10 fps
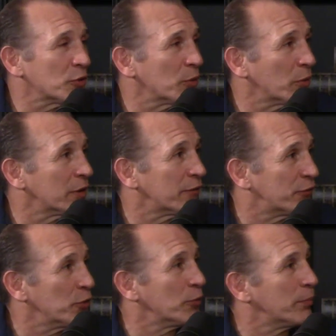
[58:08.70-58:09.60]
only one of the
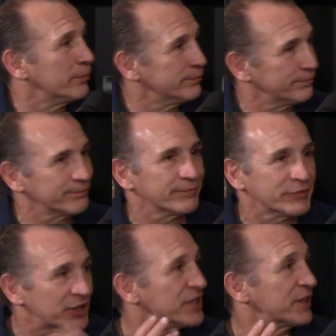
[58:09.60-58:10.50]
few
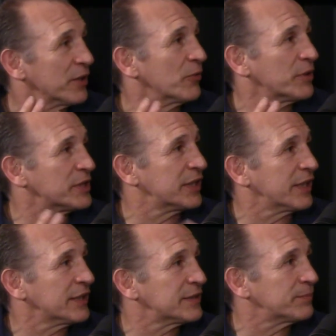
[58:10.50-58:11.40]
distilleries that
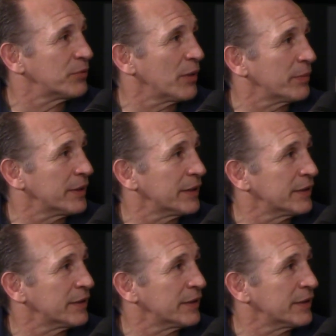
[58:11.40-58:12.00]
he's probably.